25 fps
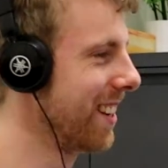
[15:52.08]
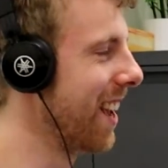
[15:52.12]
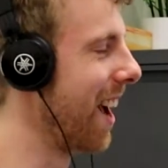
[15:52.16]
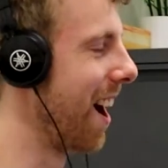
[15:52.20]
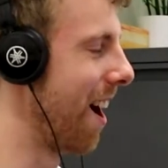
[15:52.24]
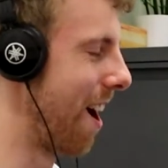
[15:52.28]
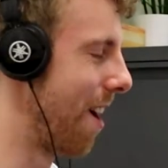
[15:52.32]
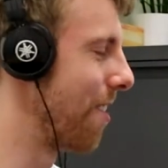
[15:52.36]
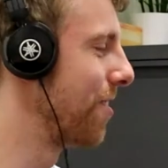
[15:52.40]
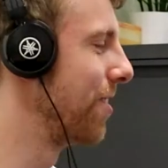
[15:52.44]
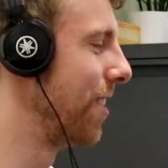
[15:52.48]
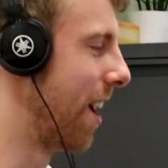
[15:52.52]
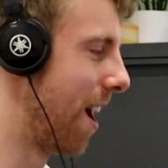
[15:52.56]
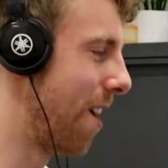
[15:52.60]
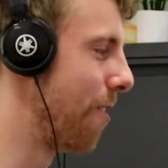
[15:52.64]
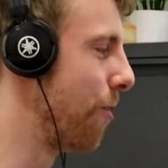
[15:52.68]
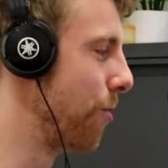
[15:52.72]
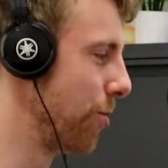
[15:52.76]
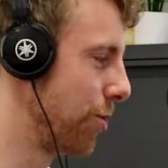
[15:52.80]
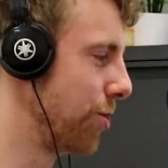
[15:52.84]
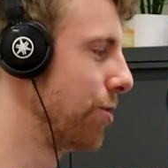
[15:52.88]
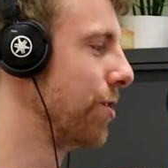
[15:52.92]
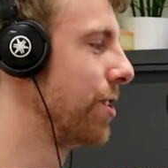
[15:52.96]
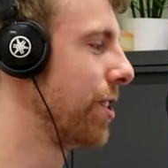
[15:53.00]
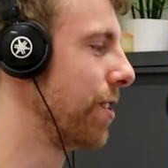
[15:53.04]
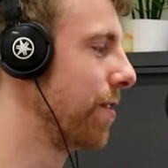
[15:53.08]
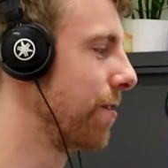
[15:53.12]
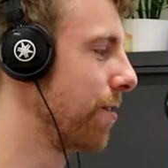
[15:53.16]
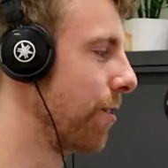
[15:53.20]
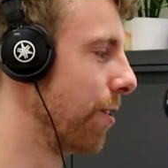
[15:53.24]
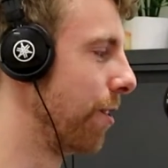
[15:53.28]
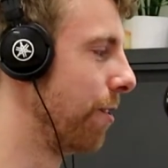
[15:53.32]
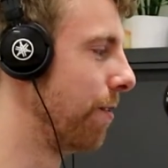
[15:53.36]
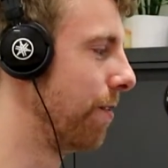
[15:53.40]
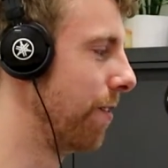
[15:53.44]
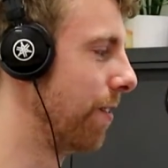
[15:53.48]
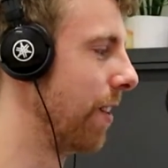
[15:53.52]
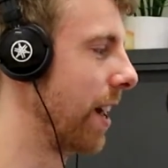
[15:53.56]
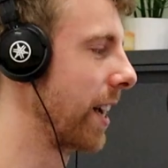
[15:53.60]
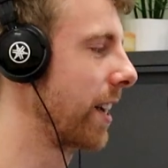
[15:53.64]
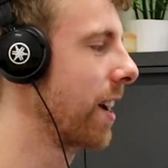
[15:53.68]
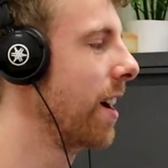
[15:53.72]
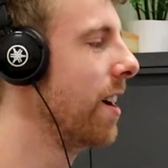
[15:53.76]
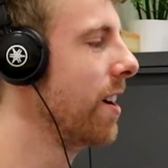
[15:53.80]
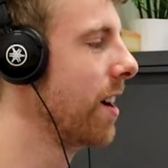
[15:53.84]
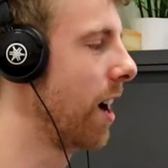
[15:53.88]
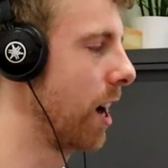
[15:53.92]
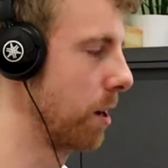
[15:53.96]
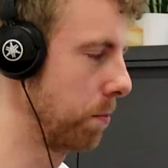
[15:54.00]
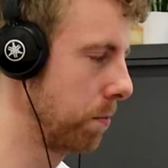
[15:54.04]
Yeah, I would use it for like,
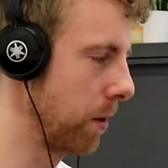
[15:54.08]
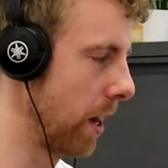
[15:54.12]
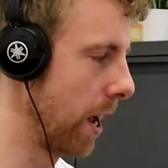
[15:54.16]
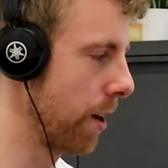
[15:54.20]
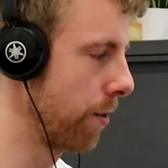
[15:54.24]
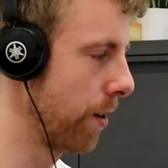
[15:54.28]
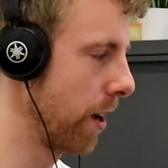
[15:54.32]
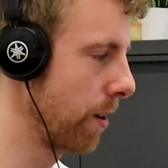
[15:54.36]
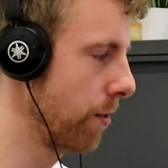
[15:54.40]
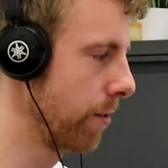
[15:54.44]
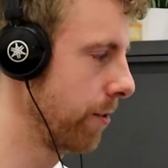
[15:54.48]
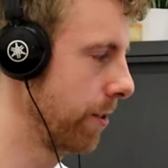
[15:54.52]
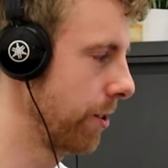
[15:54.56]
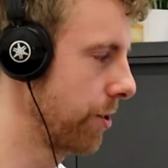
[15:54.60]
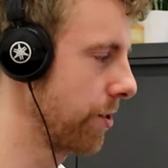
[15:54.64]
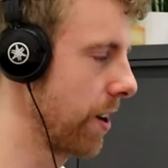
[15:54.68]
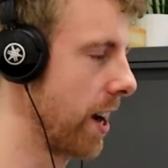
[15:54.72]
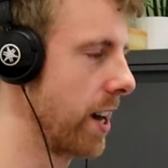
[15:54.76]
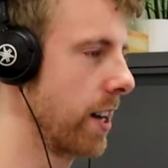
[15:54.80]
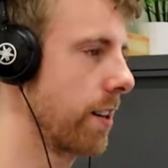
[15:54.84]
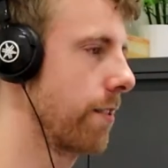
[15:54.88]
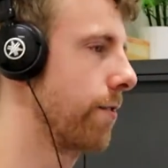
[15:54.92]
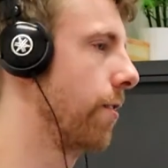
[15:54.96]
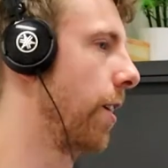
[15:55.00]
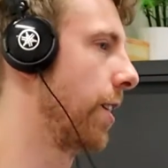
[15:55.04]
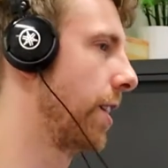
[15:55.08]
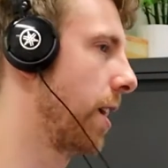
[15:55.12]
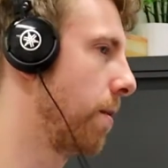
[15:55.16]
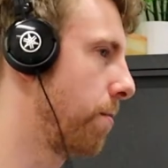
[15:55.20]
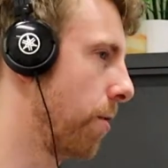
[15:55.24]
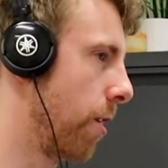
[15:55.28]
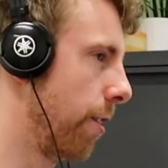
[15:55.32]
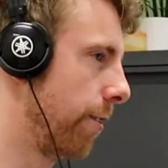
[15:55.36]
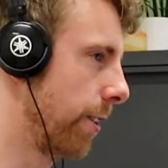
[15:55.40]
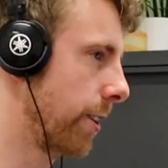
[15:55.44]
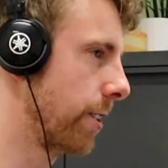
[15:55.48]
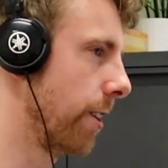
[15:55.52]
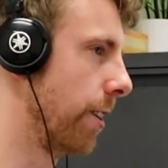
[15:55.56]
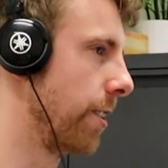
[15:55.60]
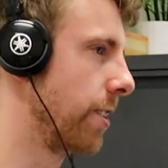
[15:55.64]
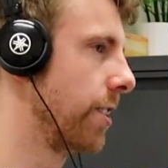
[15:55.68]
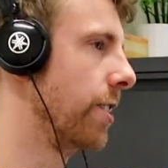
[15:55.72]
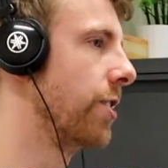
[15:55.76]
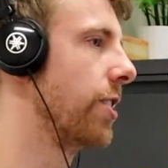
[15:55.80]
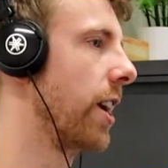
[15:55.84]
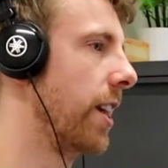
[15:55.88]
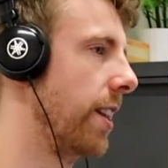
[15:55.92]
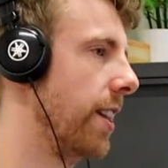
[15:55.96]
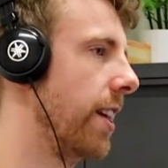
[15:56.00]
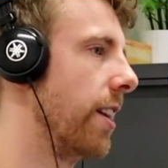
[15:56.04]
I'd play around with it in training, find that perfect
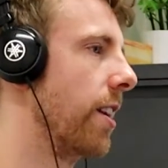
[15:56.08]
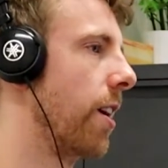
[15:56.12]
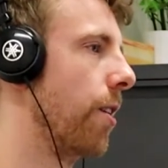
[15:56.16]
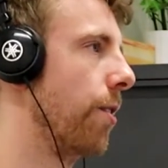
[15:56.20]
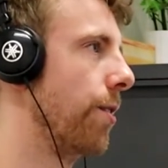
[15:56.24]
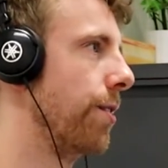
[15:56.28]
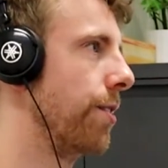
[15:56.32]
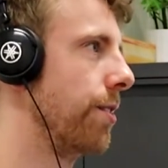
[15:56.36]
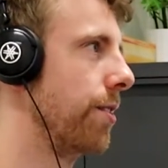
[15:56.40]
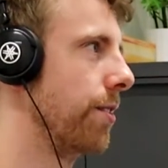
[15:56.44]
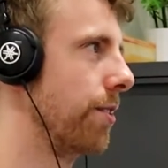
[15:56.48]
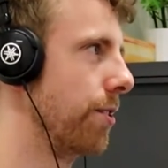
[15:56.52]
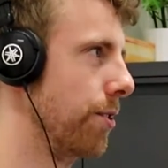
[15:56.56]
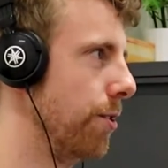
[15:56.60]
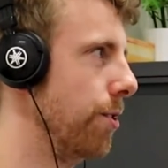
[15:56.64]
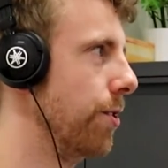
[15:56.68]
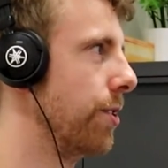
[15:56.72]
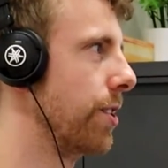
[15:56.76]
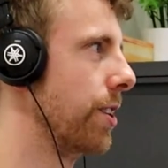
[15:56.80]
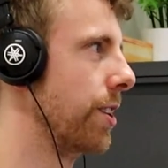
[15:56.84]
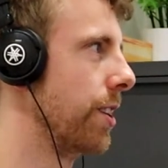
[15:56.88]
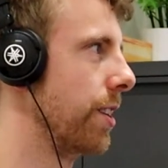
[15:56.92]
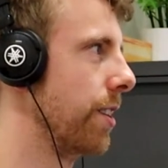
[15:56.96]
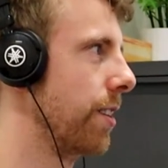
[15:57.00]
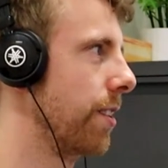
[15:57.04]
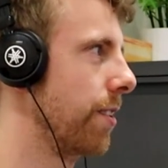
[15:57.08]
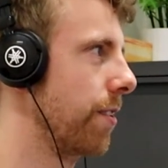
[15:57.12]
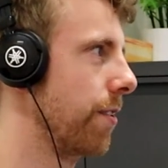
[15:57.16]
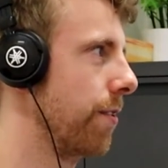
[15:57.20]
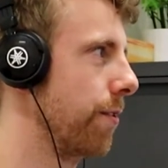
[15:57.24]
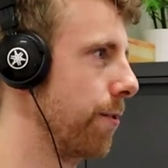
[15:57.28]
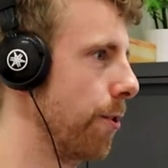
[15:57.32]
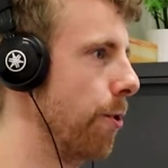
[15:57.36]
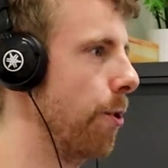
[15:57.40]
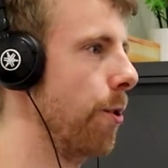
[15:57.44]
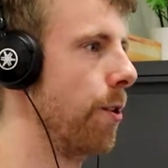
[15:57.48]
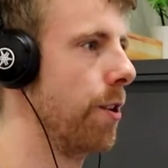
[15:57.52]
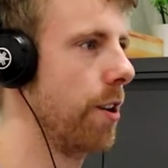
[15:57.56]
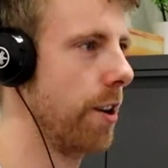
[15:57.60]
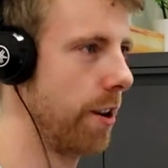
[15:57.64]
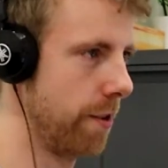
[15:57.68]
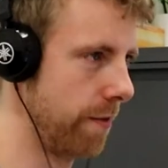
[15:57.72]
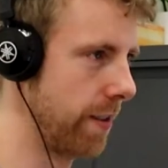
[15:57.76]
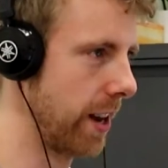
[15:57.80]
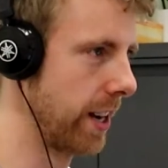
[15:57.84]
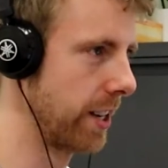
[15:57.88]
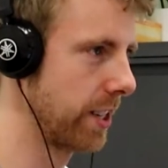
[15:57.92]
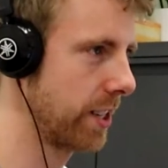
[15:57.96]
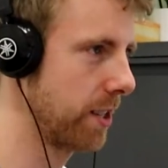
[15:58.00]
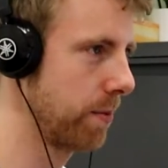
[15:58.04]
dosage, and then I would use it for
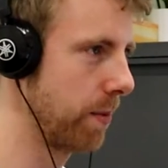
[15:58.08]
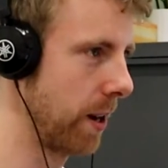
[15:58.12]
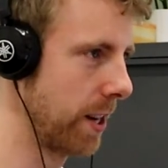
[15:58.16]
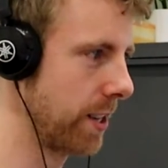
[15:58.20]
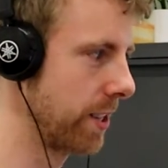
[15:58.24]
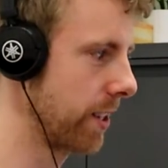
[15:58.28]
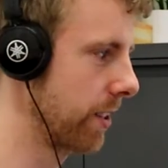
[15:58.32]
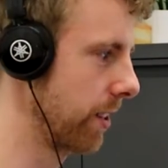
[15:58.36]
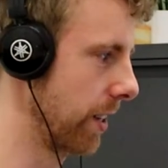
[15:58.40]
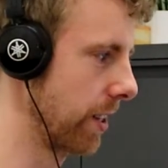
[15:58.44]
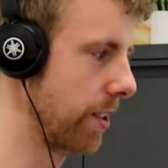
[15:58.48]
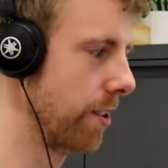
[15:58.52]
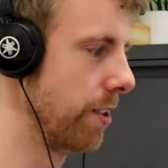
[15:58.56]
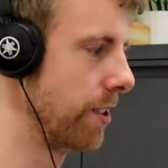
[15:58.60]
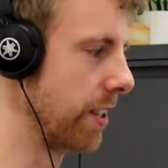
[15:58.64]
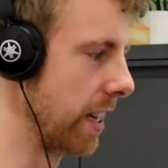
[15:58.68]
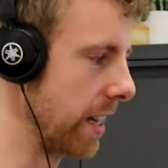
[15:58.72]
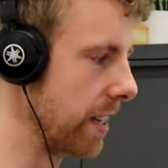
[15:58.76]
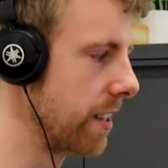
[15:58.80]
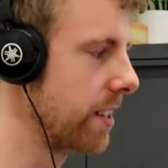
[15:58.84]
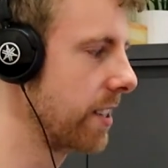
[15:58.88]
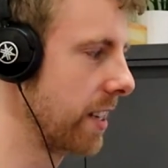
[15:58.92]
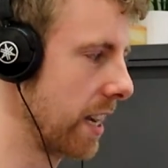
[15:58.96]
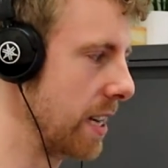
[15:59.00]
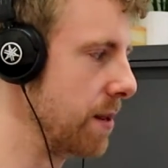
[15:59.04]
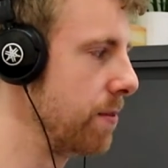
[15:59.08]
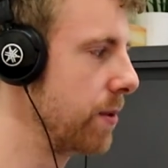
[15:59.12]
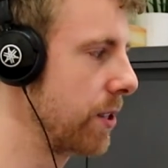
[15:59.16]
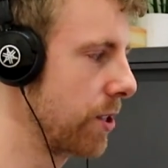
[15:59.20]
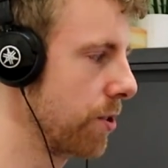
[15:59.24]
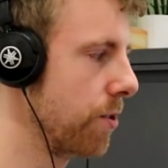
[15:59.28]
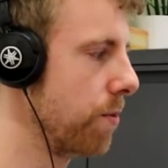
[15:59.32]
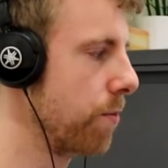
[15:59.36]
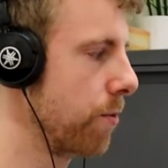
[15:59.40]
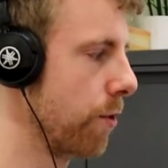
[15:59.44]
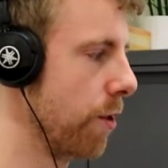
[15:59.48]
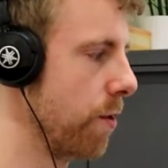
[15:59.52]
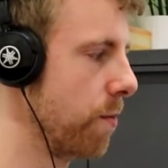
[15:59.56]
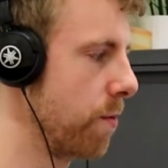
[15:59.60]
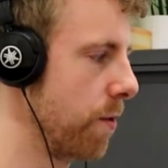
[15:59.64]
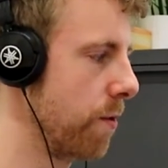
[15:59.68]
events basically, because it seems to improve